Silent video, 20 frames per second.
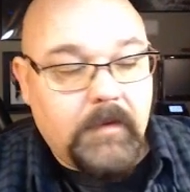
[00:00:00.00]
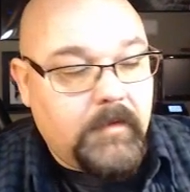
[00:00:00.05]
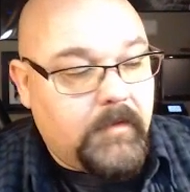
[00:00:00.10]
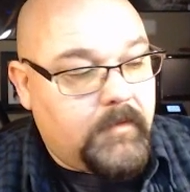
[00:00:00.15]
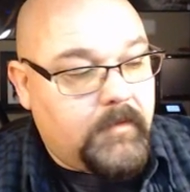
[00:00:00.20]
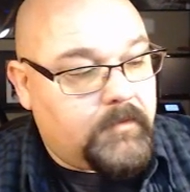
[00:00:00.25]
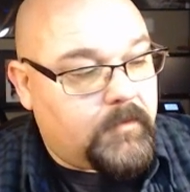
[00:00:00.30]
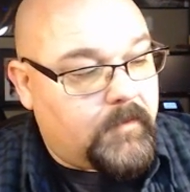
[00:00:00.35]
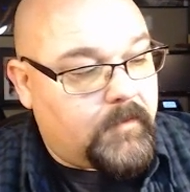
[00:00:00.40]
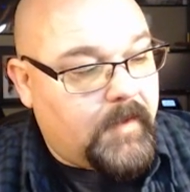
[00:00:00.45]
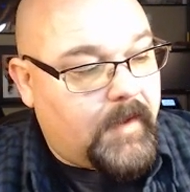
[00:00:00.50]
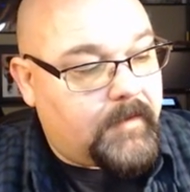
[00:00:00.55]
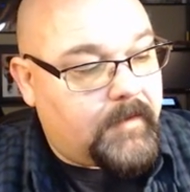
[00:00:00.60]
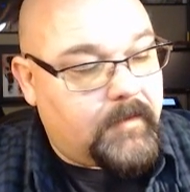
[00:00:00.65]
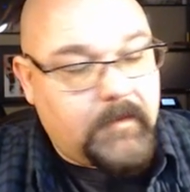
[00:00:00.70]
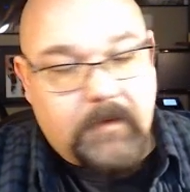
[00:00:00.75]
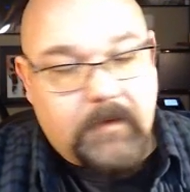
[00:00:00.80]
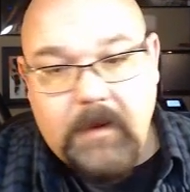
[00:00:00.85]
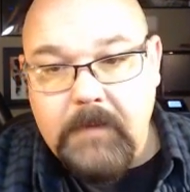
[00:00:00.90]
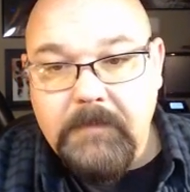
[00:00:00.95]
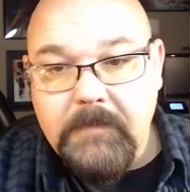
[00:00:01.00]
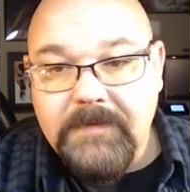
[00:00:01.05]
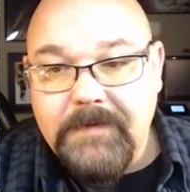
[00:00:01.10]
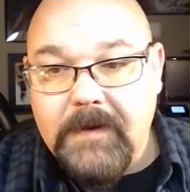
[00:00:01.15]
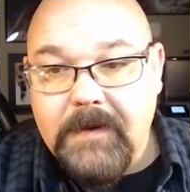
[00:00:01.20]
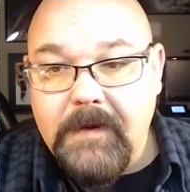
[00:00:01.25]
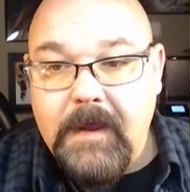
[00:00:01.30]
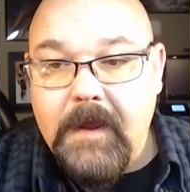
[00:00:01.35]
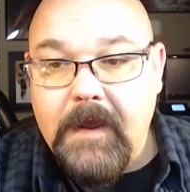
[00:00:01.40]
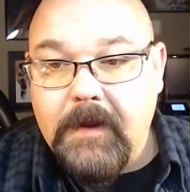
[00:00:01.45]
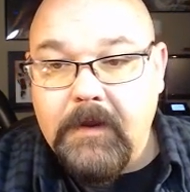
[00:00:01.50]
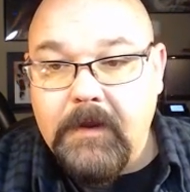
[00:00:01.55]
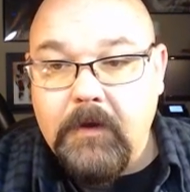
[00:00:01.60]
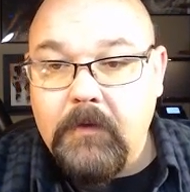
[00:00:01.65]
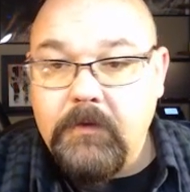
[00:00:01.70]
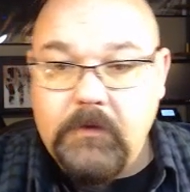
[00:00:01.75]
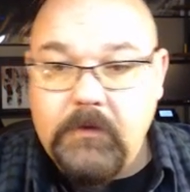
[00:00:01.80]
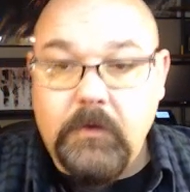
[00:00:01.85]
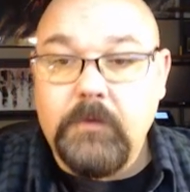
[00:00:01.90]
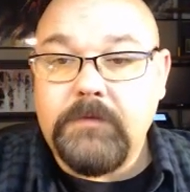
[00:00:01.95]
So that Amazon Echo
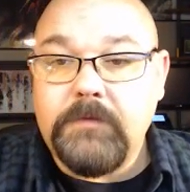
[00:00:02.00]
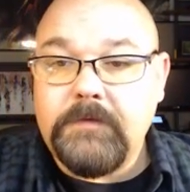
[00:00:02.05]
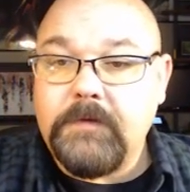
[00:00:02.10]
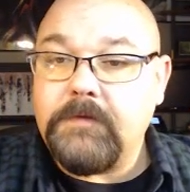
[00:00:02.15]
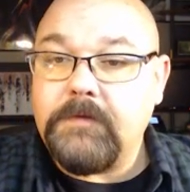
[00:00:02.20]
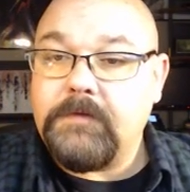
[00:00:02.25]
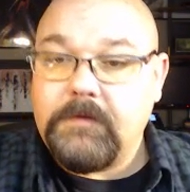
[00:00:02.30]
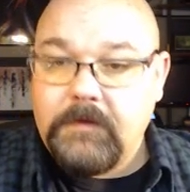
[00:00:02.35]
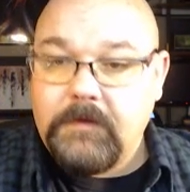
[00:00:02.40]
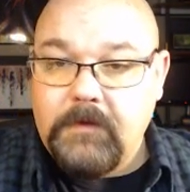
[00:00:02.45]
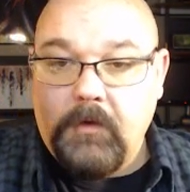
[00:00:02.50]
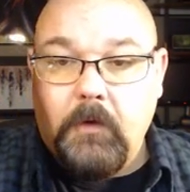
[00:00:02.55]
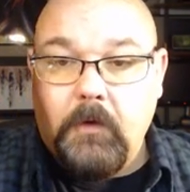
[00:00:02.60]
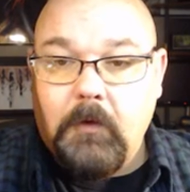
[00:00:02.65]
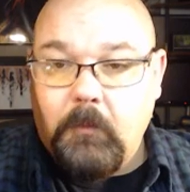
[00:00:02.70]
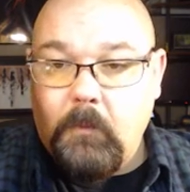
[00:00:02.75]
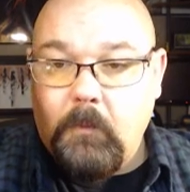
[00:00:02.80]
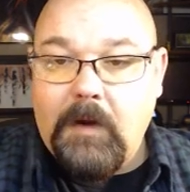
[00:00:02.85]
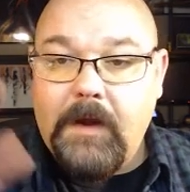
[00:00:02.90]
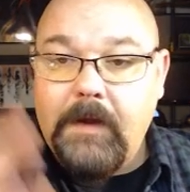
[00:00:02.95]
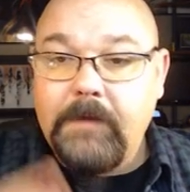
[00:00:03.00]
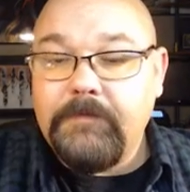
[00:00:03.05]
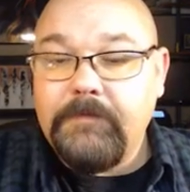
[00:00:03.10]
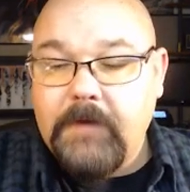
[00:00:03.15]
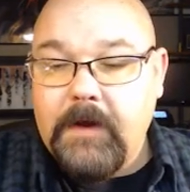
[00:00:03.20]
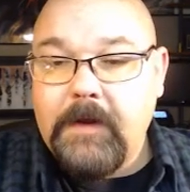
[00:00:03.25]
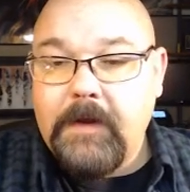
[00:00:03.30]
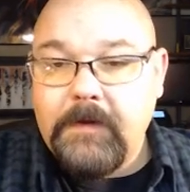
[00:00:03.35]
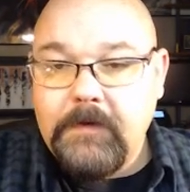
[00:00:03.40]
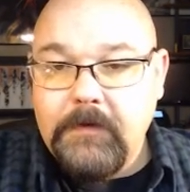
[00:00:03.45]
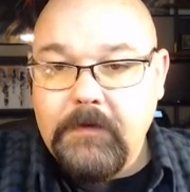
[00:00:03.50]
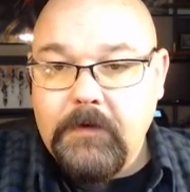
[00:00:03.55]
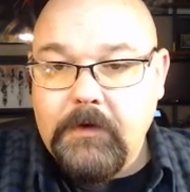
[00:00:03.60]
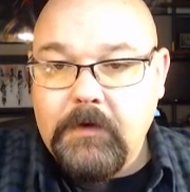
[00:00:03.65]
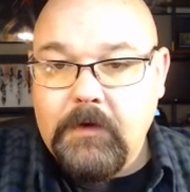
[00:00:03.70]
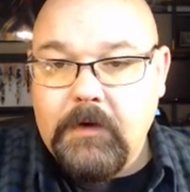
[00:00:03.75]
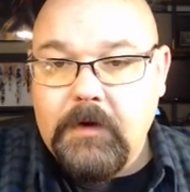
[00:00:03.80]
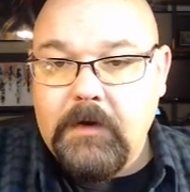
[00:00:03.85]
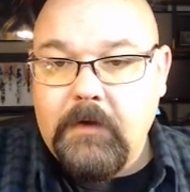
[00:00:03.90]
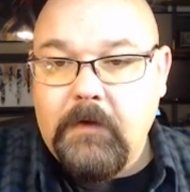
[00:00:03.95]
uses your Wi-Fi in your
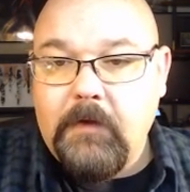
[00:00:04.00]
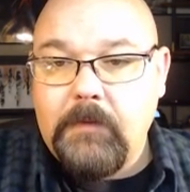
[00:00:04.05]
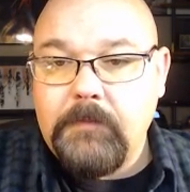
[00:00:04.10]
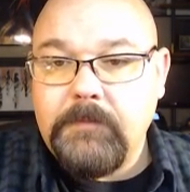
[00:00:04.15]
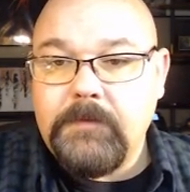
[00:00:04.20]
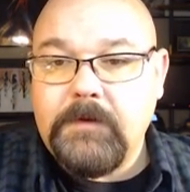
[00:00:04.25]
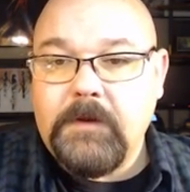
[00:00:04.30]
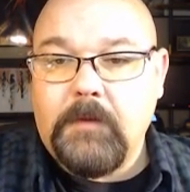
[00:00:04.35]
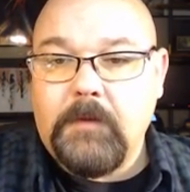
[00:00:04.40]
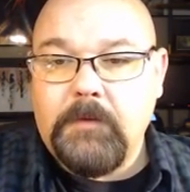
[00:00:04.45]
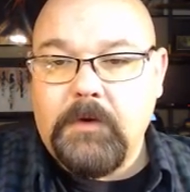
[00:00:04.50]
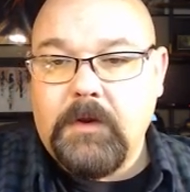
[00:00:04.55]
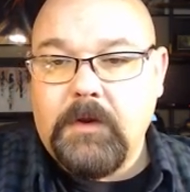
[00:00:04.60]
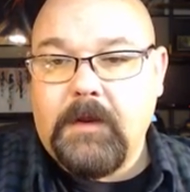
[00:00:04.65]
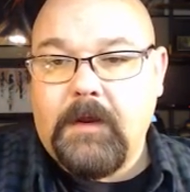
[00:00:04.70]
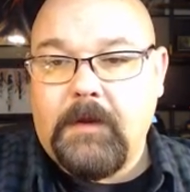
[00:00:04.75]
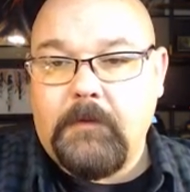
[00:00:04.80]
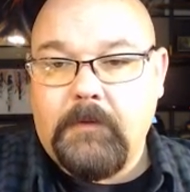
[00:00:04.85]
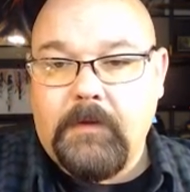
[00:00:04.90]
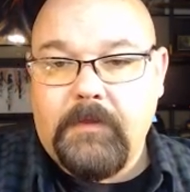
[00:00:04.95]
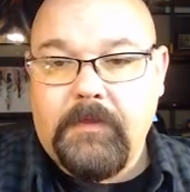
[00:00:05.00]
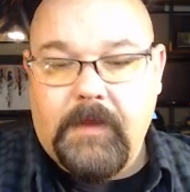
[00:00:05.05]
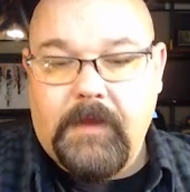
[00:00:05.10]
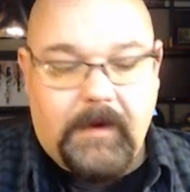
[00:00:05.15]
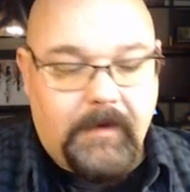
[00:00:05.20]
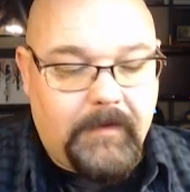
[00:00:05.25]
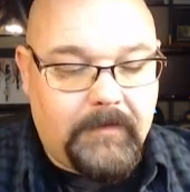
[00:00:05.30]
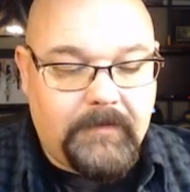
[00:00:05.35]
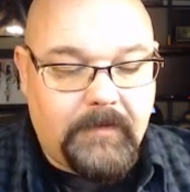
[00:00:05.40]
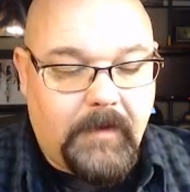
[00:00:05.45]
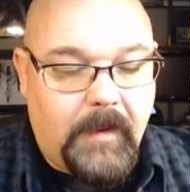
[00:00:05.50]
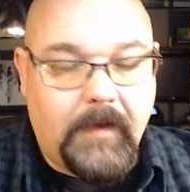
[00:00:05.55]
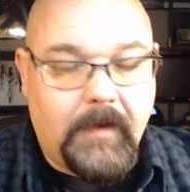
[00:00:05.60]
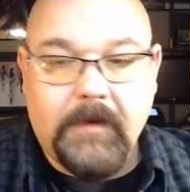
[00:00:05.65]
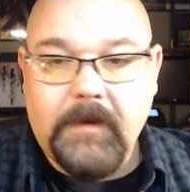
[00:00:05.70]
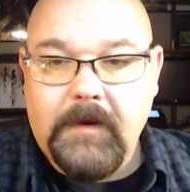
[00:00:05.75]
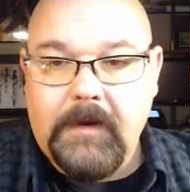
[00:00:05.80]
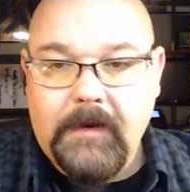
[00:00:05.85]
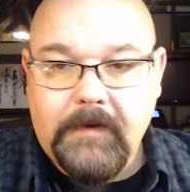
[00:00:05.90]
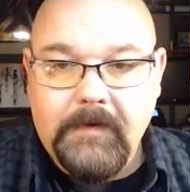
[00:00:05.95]
current home to communicate with that. It's not
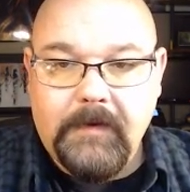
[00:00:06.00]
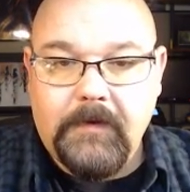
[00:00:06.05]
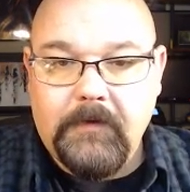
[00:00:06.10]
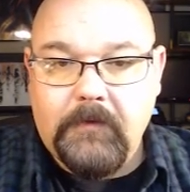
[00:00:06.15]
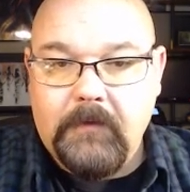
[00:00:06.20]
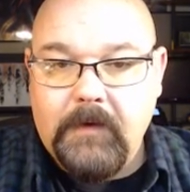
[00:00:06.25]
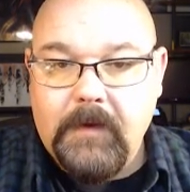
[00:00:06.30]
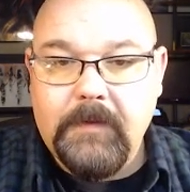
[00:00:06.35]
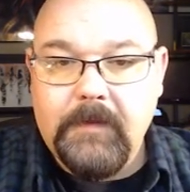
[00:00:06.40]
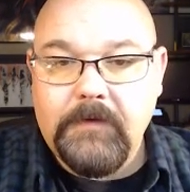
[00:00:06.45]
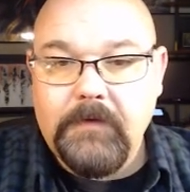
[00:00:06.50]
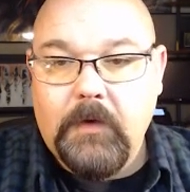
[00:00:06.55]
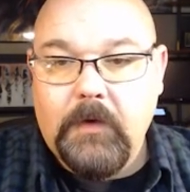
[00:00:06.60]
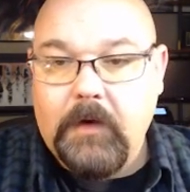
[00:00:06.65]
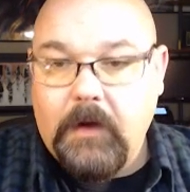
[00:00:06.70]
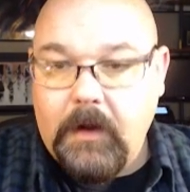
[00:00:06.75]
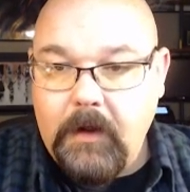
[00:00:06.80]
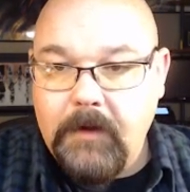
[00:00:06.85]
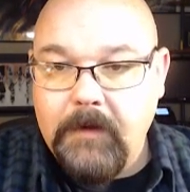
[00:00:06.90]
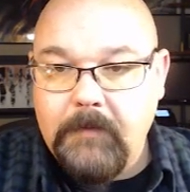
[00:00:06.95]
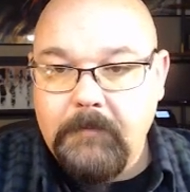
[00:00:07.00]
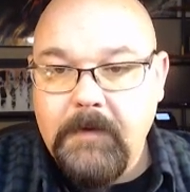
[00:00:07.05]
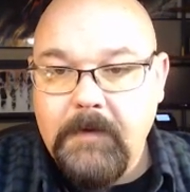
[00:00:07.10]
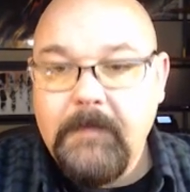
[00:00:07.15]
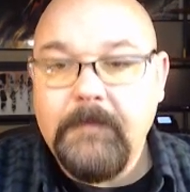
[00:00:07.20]
connecting directly to your hub.